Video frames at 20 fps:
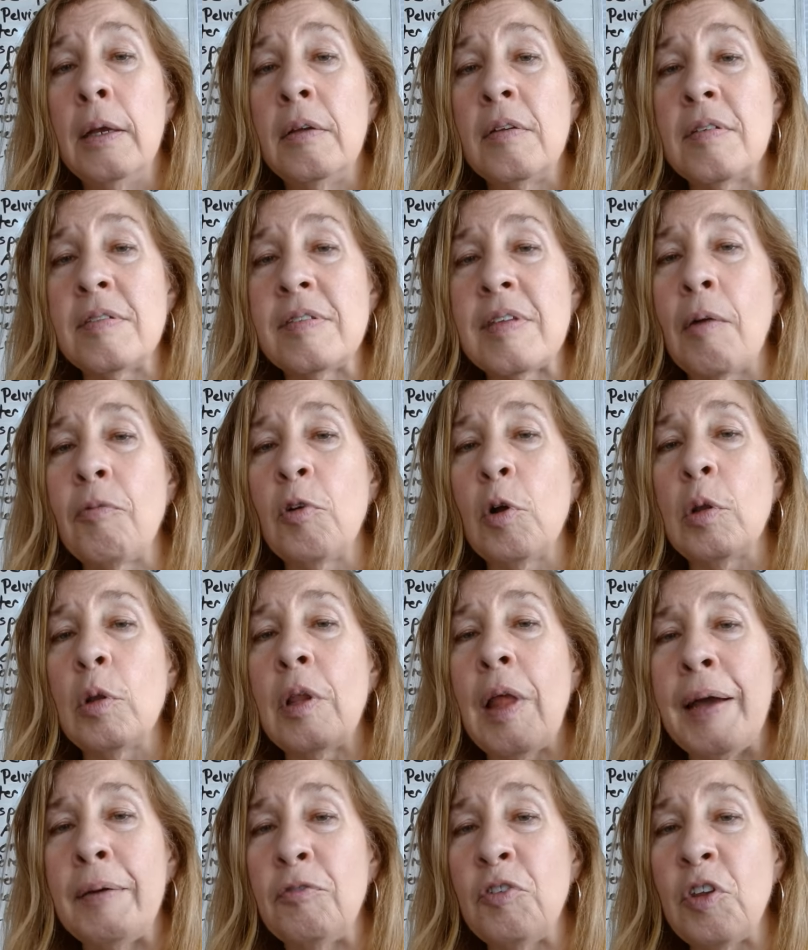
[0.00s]
several
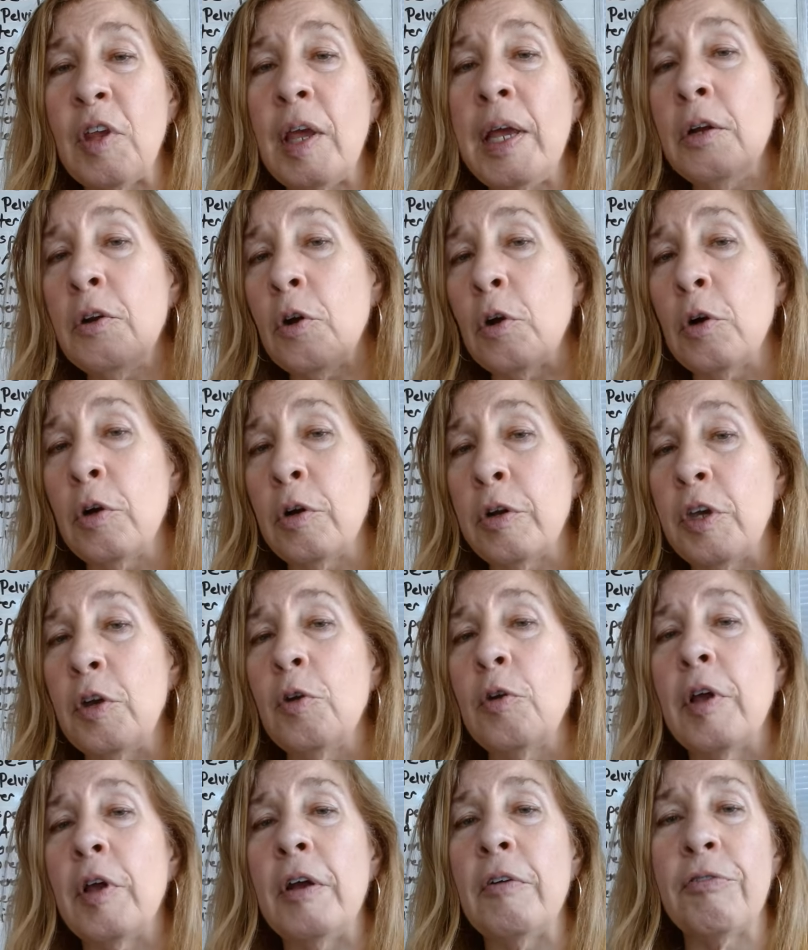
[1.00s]
lives later
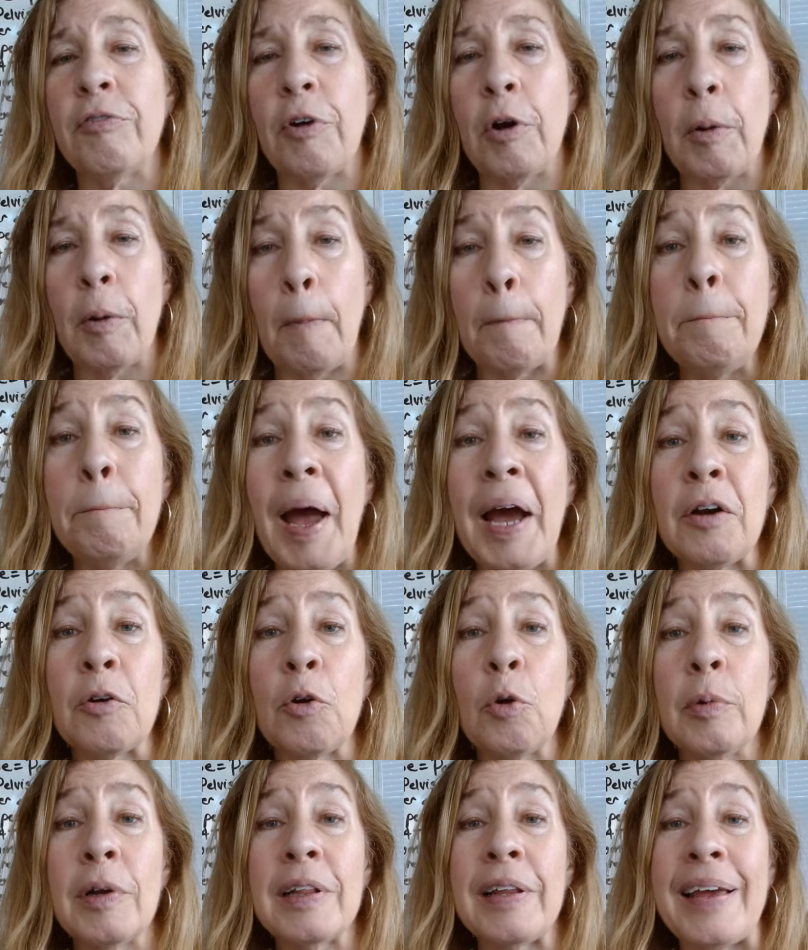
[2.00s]
you're here for a
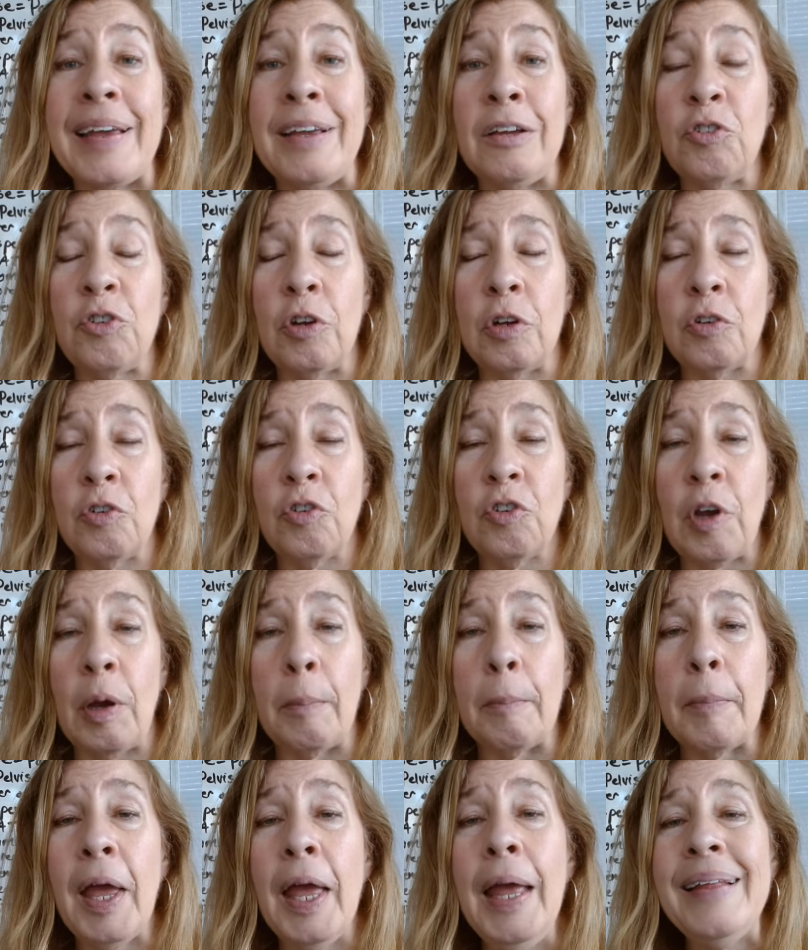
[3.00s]
better
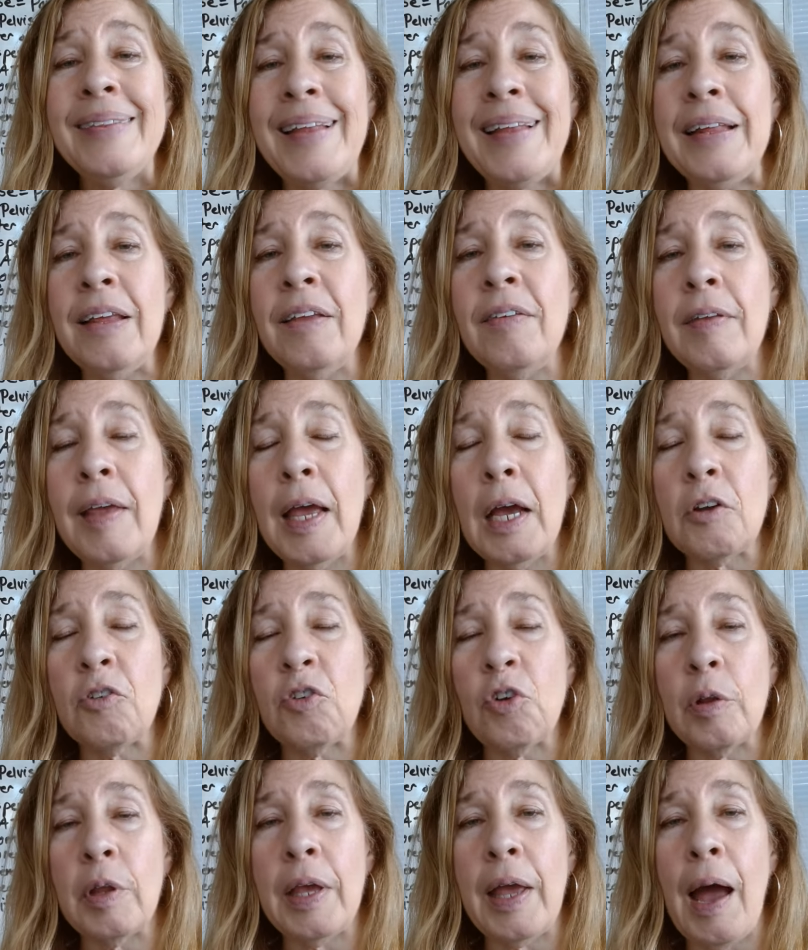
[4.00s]
relationship that is
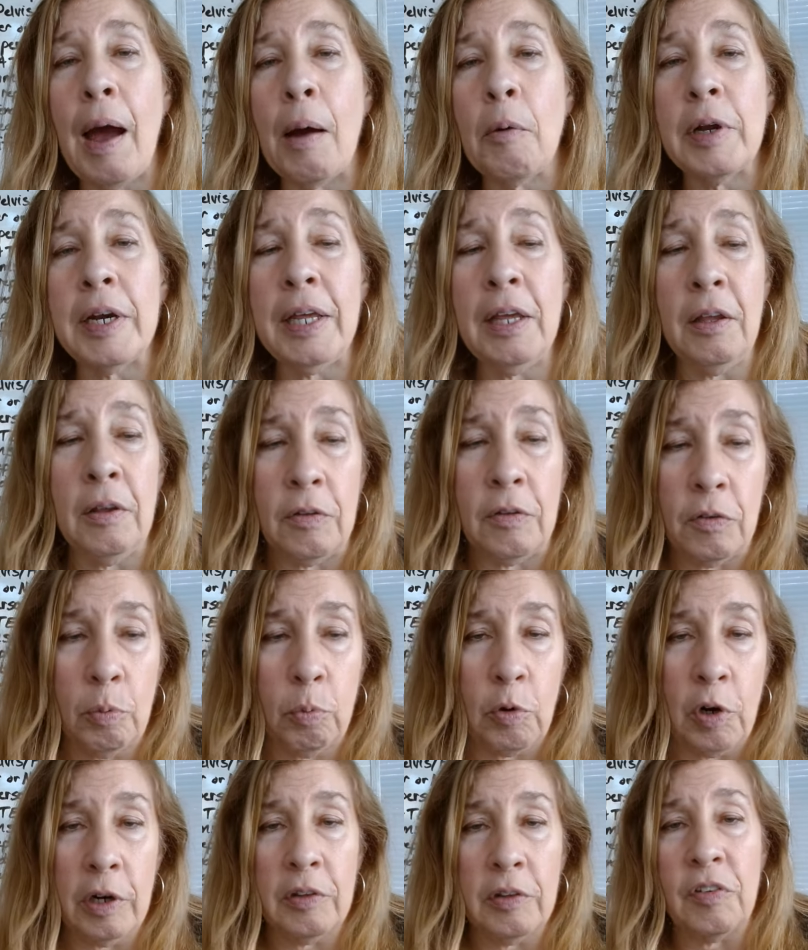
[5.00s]
actually how it is
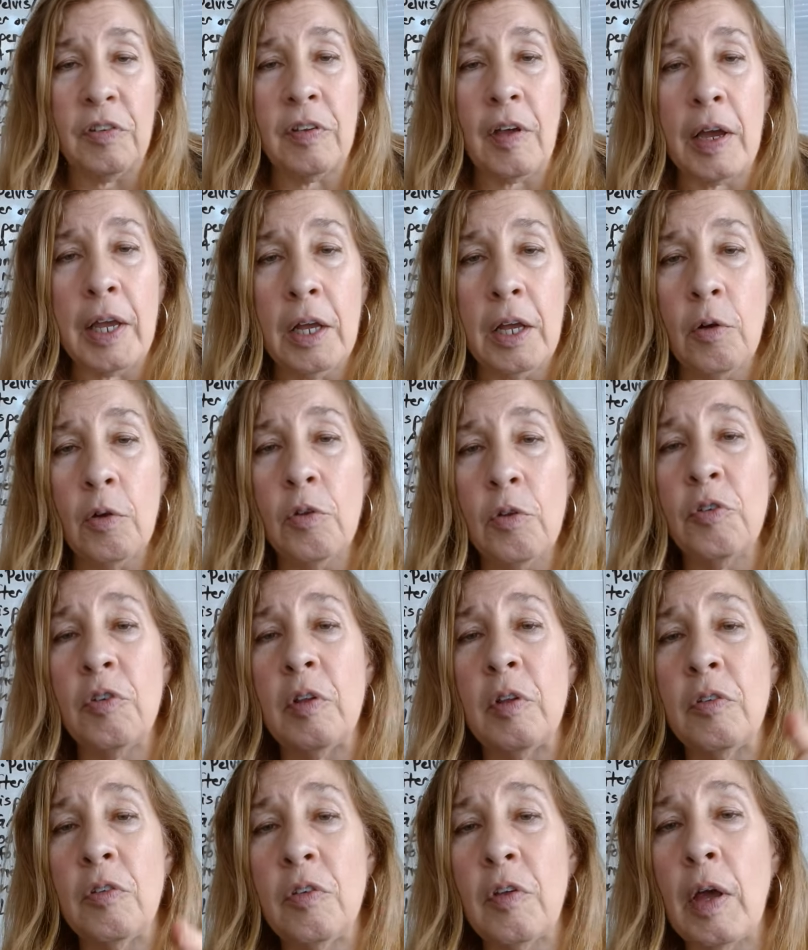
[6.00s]
where it cycles
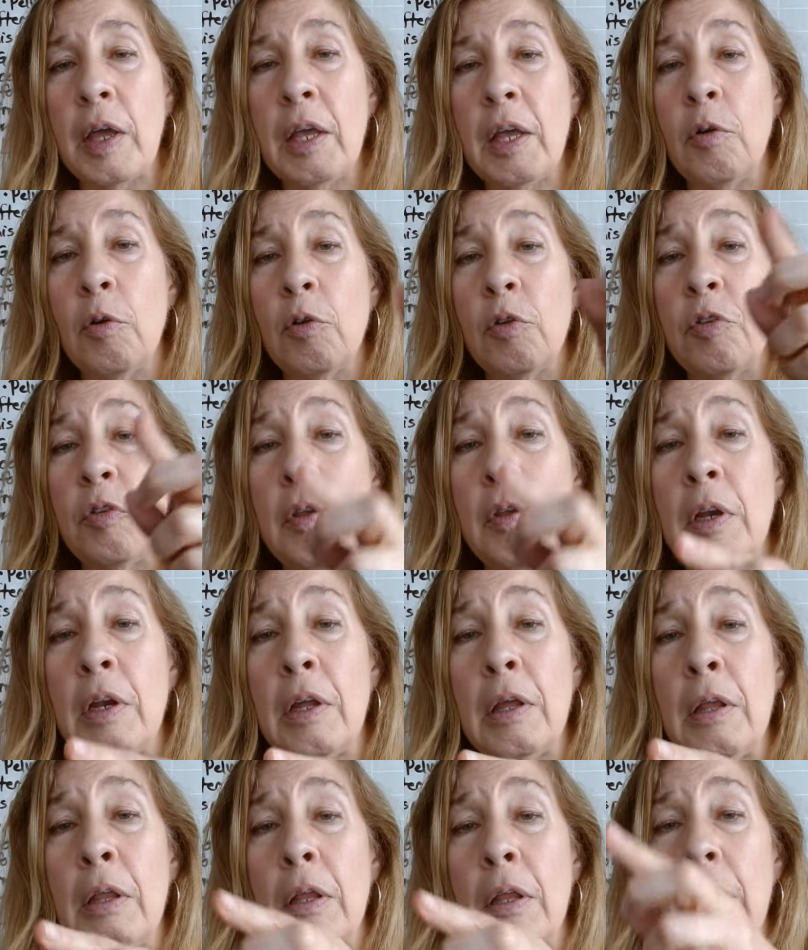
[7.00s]
and cycles and
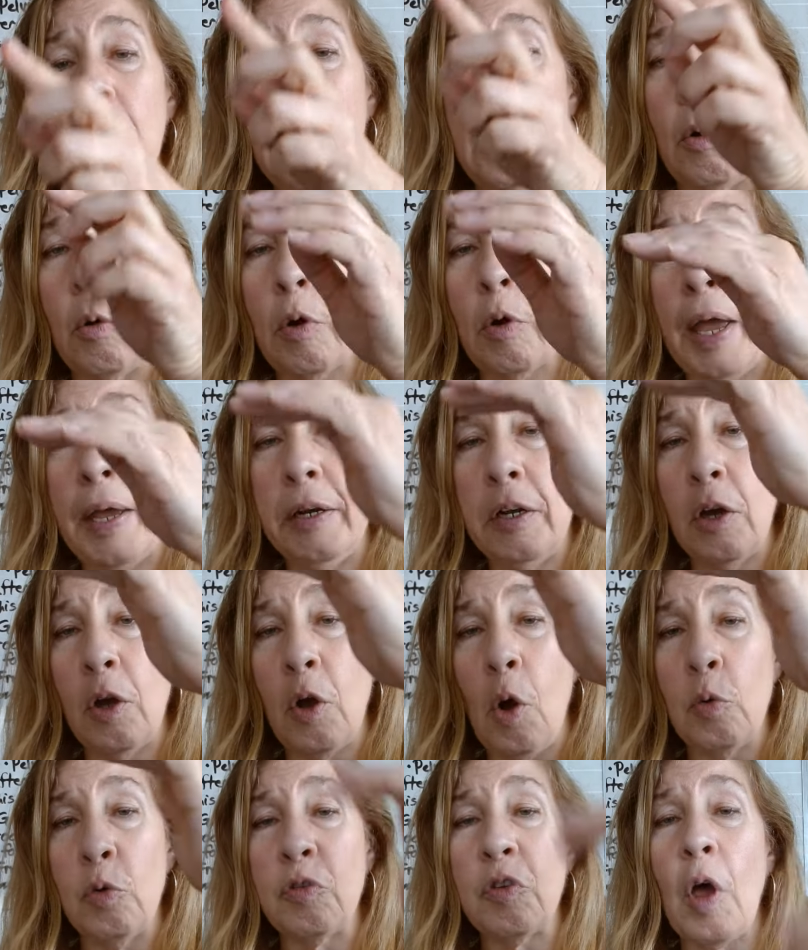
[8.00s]
it you know kind of
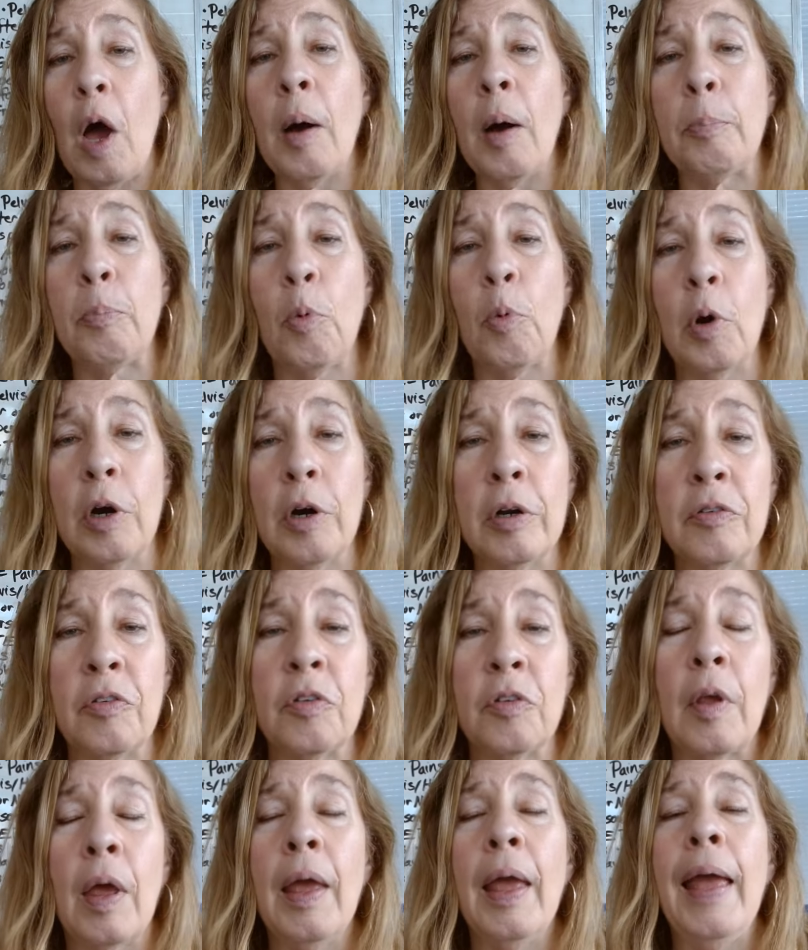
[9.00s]
goes
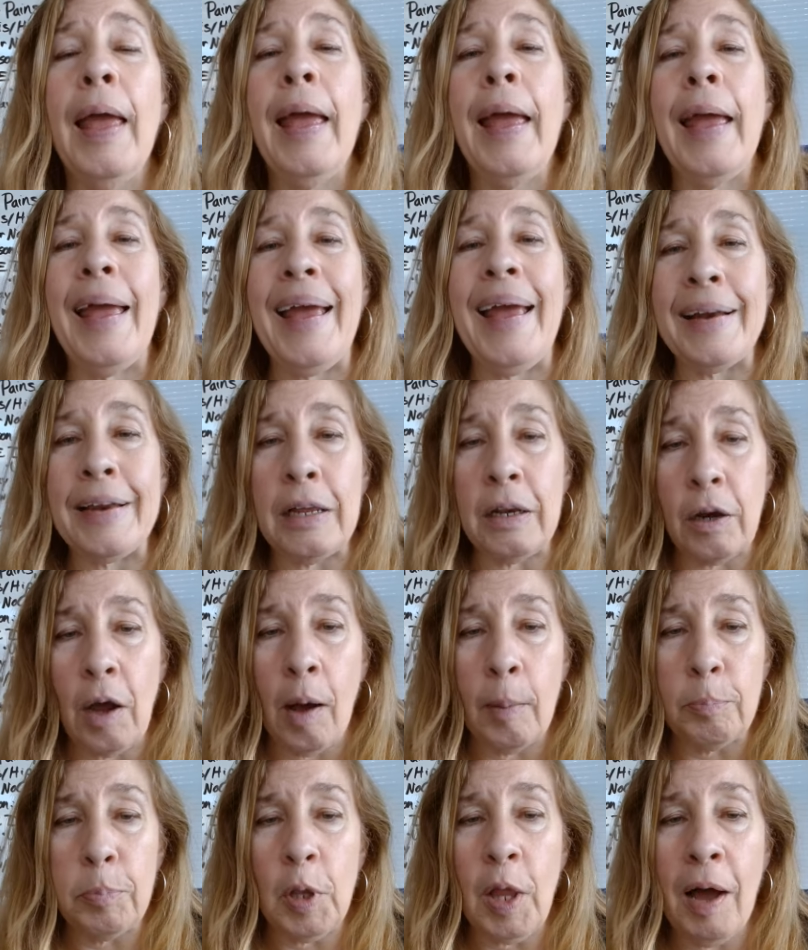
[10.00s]
upwards and it
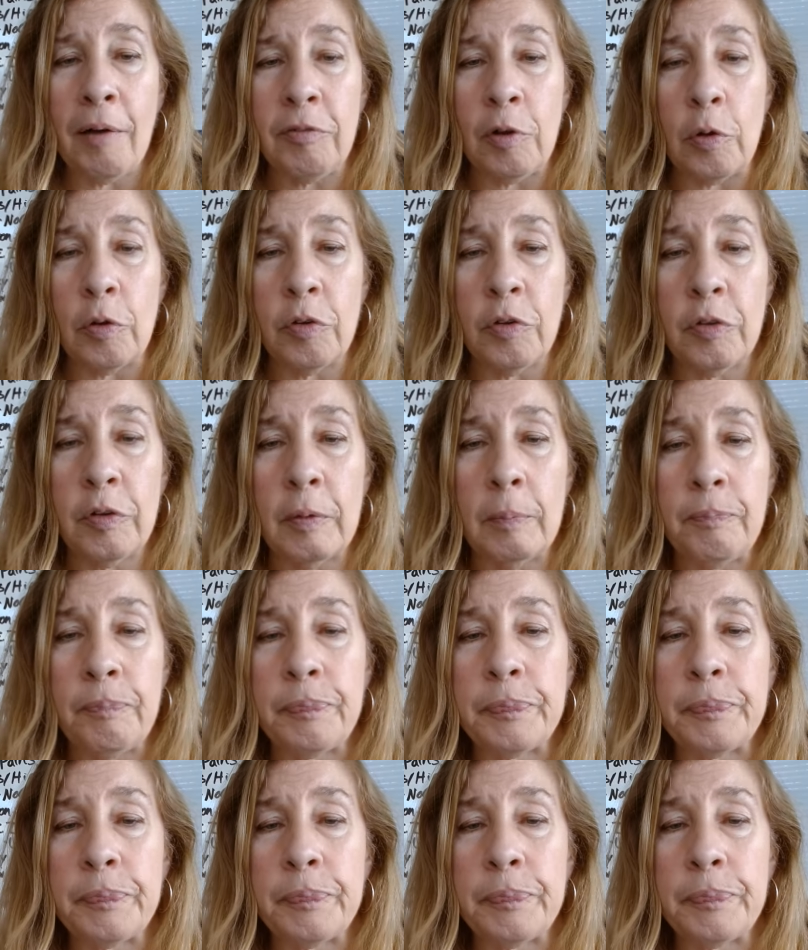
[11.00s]
up levels